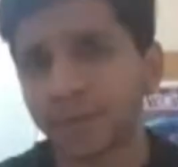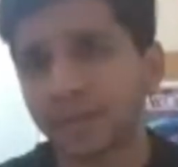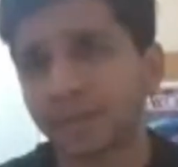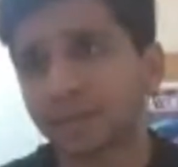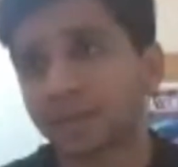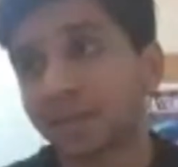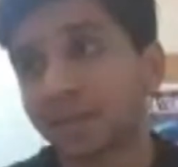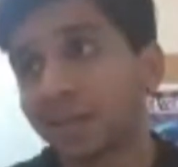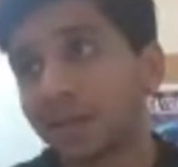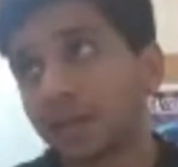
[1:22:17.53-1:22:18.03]

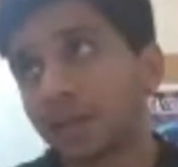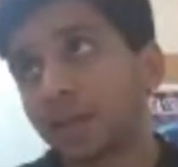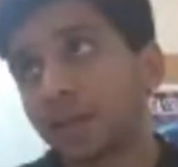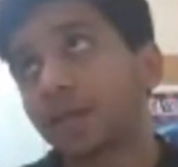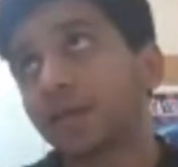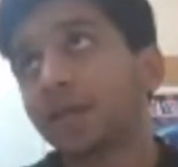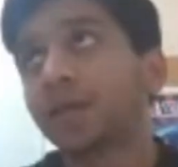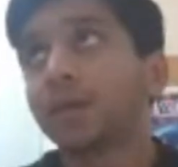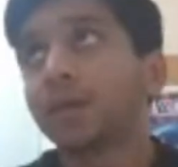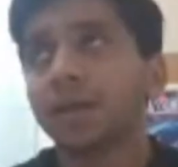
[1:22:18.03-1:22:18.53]
space
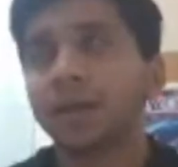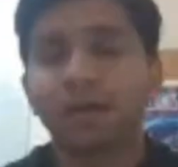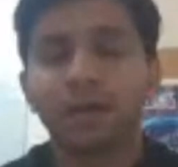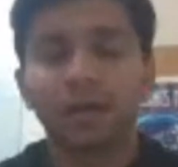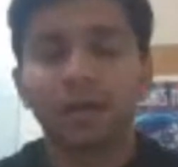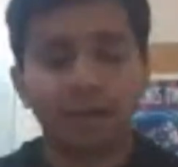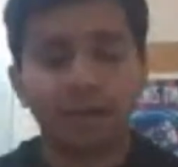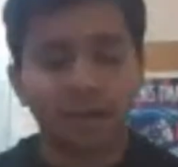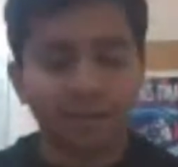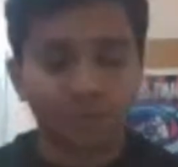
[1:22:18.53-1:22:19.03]

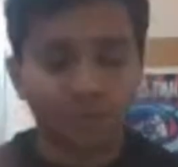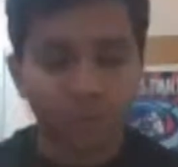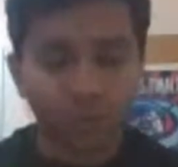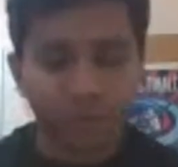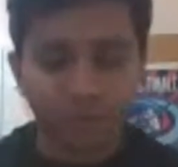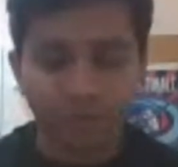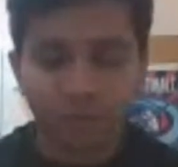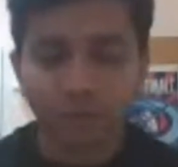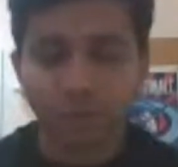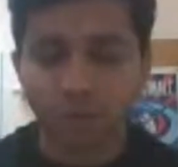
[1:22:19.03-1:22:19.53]
uh, and
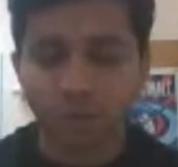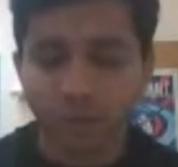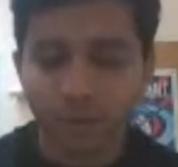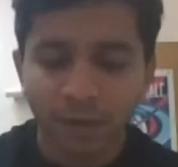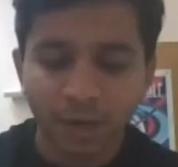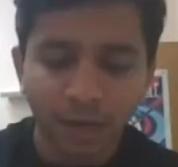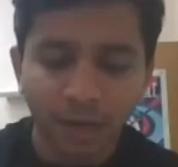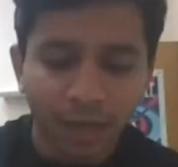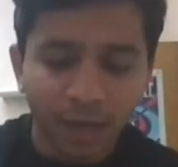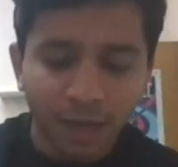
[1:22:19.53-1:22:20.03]
so and
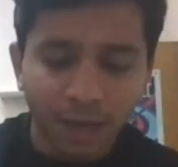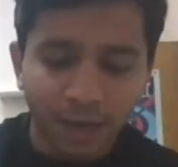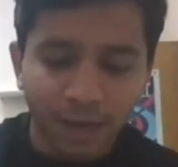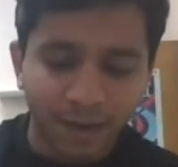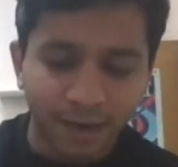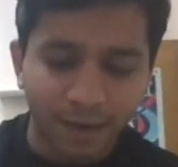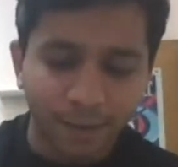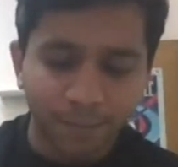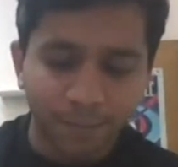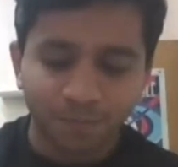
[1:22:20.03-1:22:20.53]
so
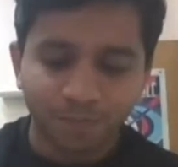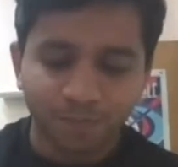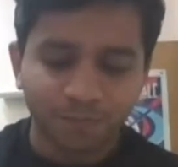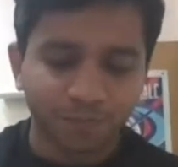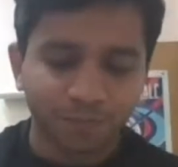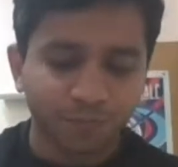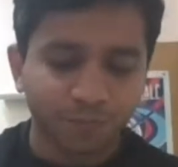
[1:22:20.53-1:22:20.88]
um,